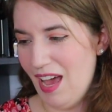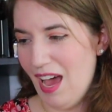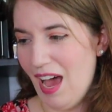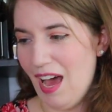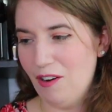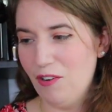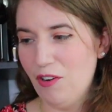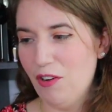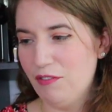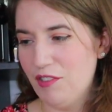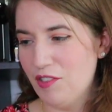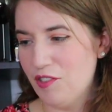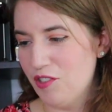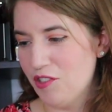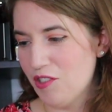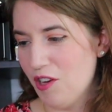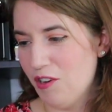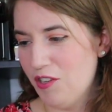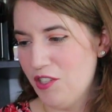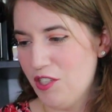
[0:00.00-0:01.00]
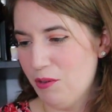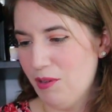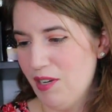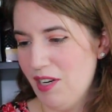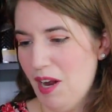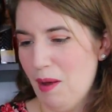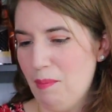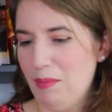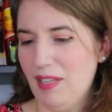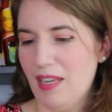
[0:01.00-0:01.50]
I don't know if this is going to do it or
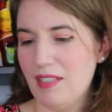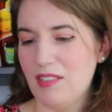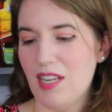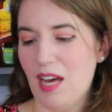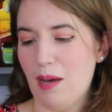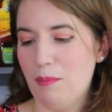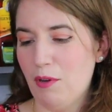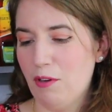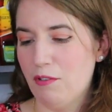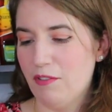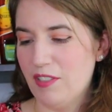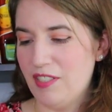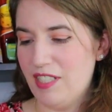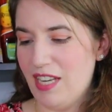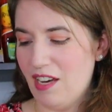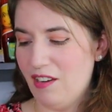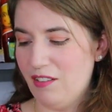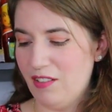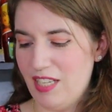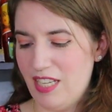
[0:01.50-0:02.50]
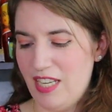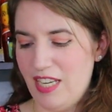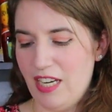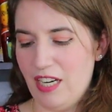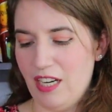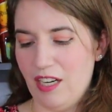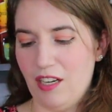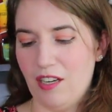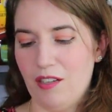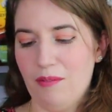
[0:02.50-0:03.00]
not, but let's hop over down
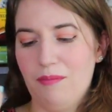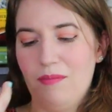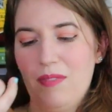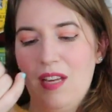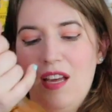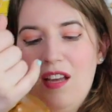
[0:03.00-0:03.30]
here.